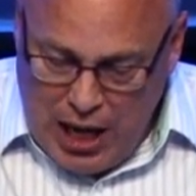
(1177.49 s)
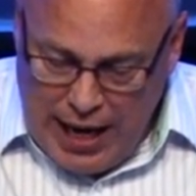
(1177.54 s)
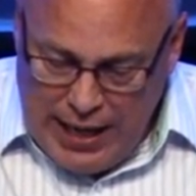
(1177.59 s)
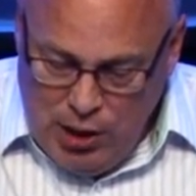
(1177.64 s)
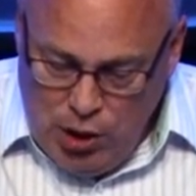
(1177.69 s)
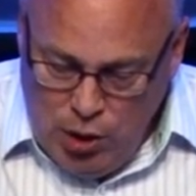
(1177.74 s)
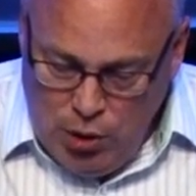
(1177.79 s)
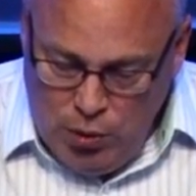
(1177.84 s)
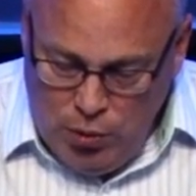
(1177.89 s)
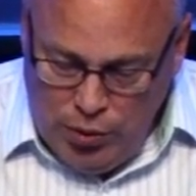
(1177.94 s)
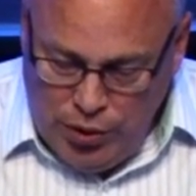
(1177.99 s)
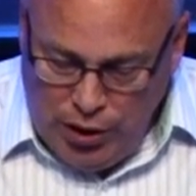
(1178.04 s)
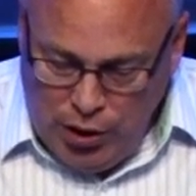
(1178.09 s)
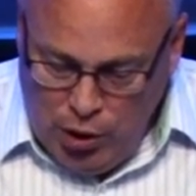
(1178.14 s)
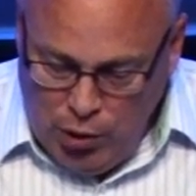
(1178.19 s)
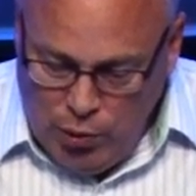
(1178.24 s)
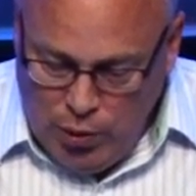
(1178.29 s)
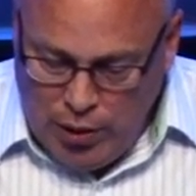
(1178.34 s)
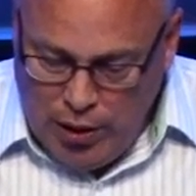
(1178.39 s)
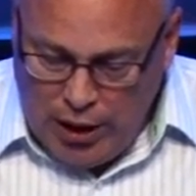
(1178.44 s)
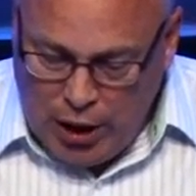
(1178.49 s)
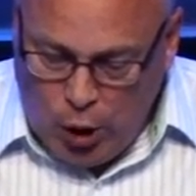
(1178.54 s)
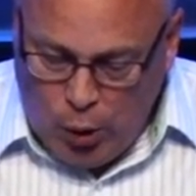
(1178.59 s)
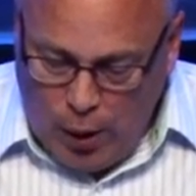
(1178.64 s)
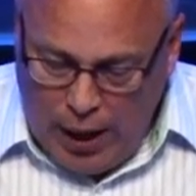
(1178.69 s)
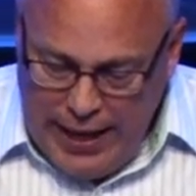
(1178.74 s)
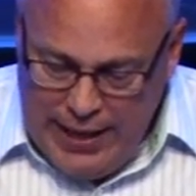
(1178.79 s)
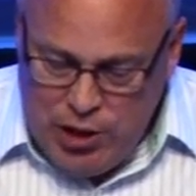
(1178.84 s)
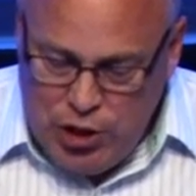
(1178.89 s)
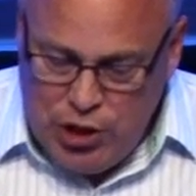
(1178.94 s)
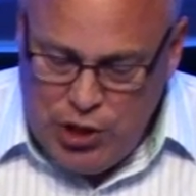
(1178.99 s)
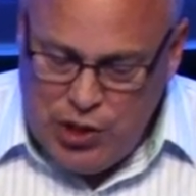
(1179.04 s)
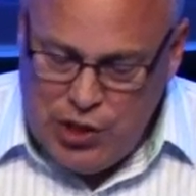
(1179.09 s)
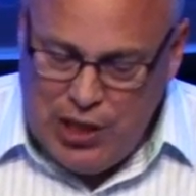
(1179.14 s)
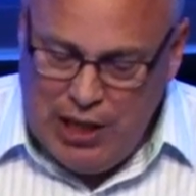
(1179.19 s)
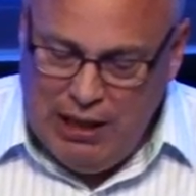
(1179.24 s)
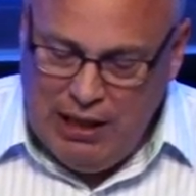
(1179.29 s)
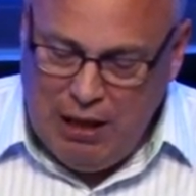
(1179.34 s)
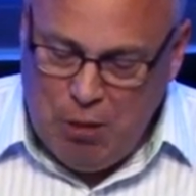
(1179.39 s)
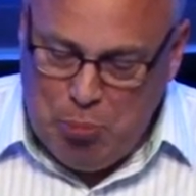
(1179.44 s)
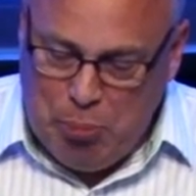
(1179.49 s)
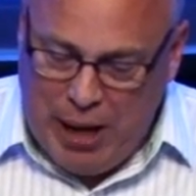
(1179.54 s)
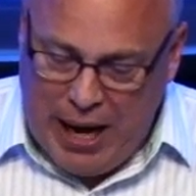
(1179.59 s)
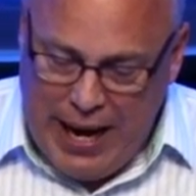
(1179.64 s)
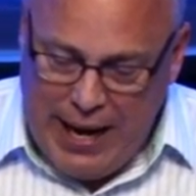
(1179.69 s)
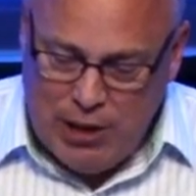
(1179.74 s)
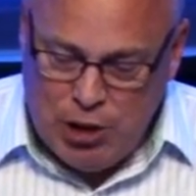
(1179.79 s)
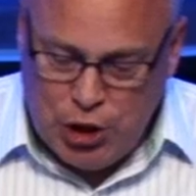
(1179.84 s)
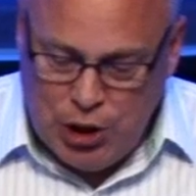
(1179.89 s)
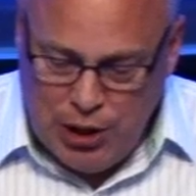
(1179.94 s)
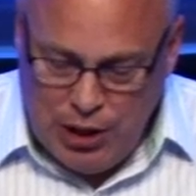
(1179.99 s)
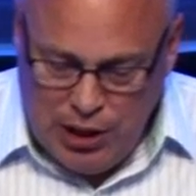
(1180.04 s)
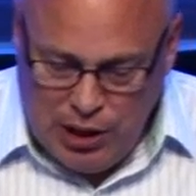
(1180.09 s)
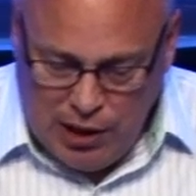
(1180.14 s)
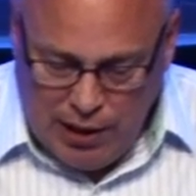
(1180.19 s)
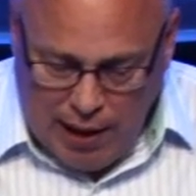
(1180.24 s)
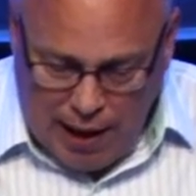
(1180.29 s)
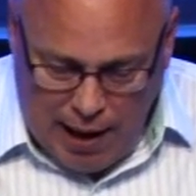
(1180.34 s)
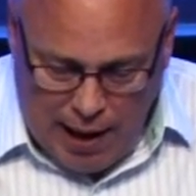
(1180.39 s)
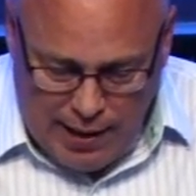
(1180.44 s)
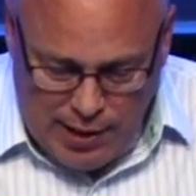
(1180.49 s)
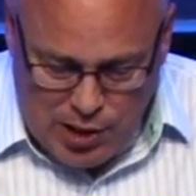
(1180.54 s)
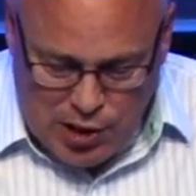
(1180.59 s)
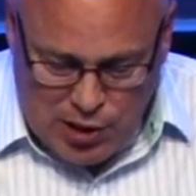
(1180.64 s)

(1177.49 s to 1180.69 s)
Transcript: I knew that you were a gracious and compassionate God,